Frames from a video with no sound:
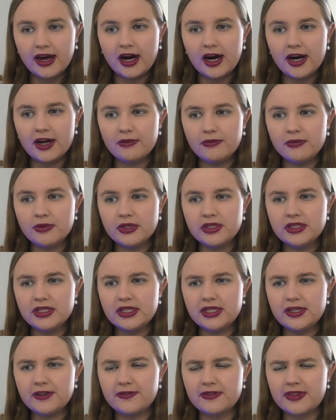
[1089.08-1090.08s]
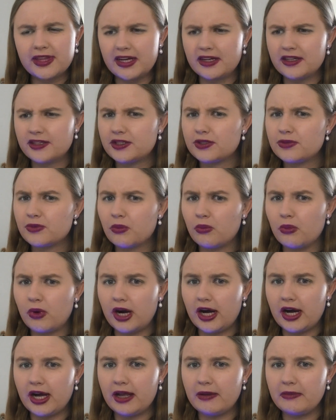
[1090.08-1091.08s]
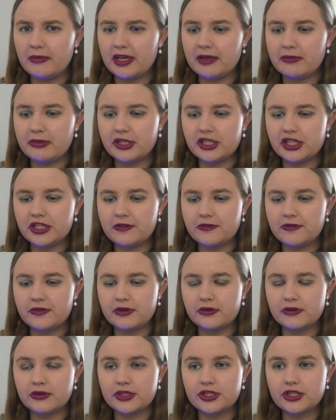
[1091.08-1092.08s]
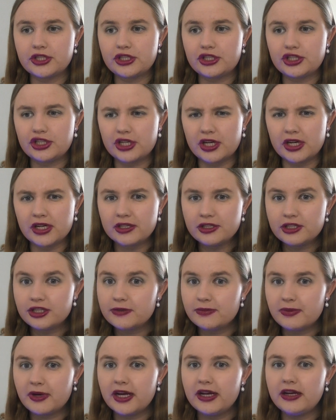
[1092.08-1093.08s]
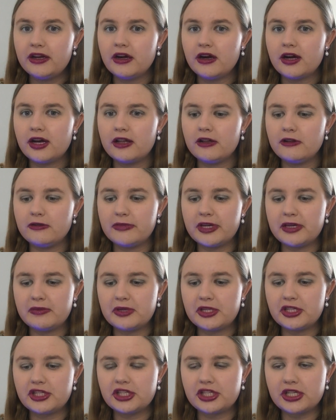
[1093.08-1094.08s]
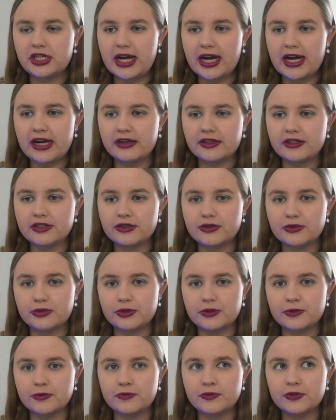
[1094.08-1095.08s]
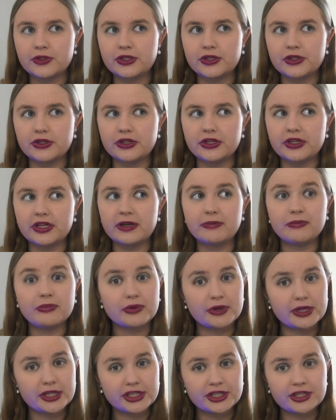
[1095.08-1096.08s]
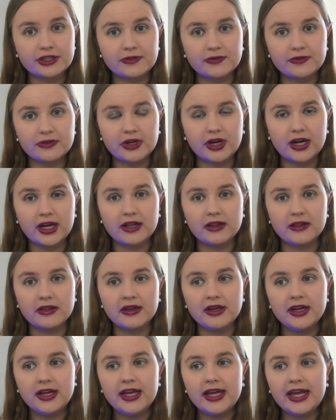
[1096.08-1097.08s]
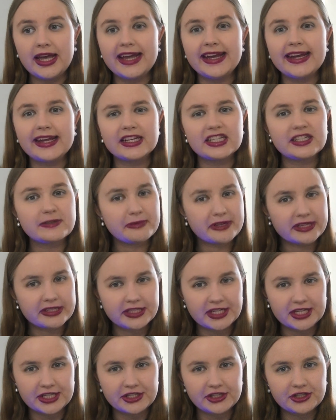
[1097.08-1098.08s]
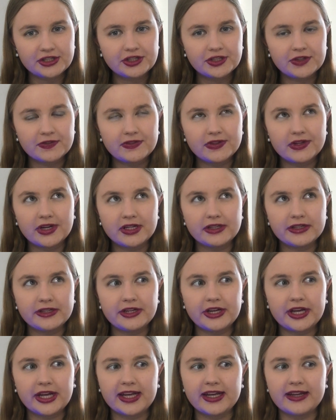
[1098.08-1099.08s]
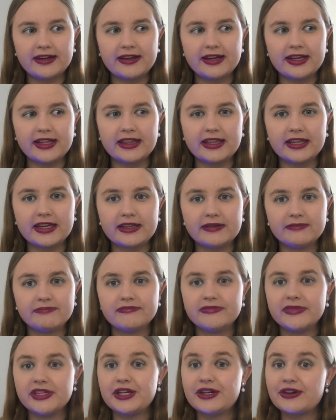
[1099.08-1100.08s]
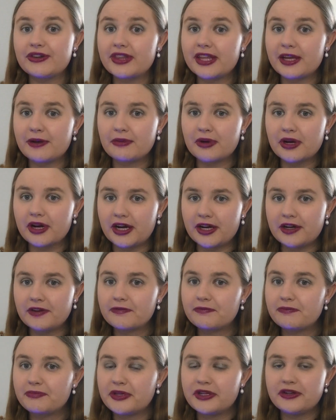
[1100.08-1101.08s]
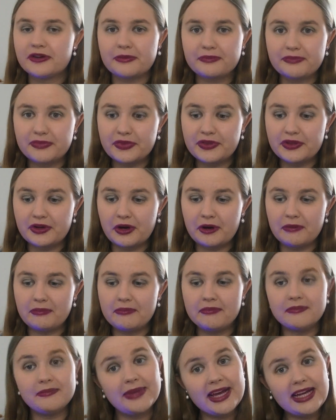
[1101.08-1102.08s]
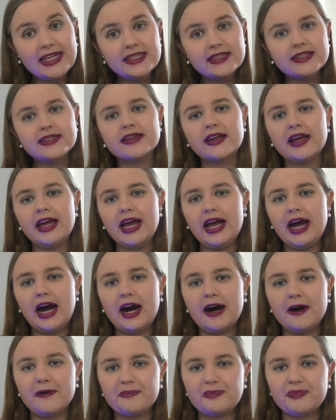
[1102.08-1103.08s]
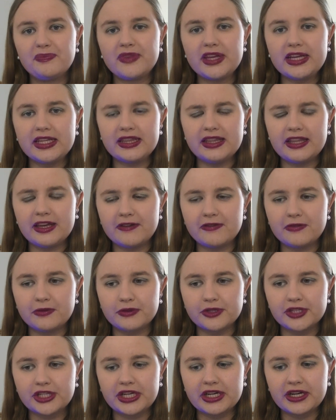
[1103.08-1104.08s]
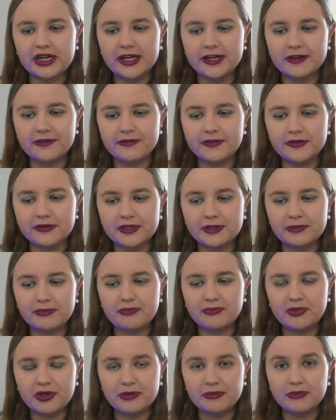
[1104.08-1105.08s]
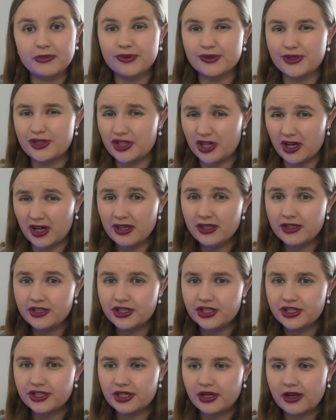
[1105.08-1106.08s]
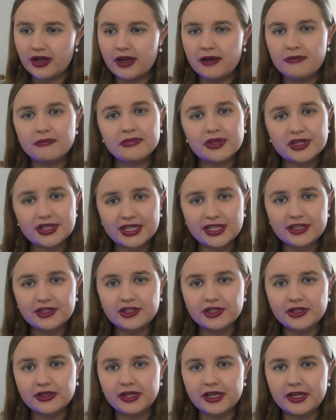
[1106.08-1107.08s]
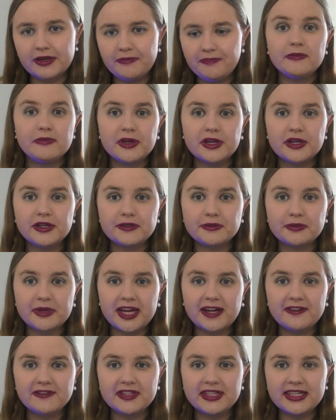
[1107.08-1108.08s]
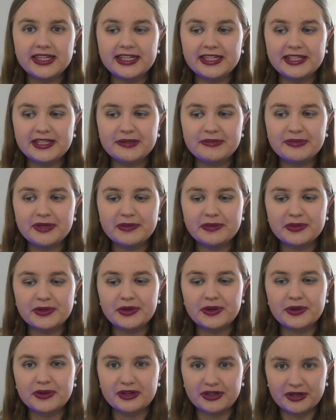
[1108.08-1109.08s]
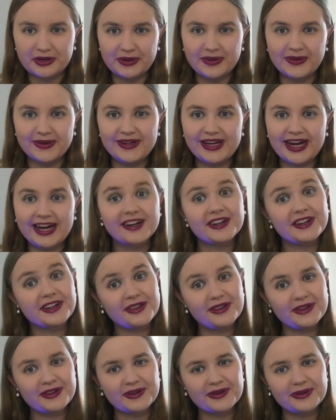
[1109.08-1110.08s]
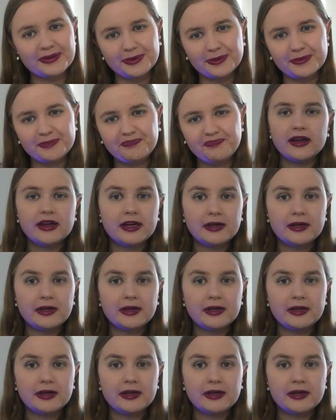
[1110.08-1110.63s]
I wonder if that is why maybe she feels judged by Niall, or maybe she had a sort of certain impression of Niall and expectations of Niall in her head, and then, you know, they were kind of, you know, not met, and therefore she kind of feels a bit more judged, potentially, because we have seen he's a bit more critical and analytical.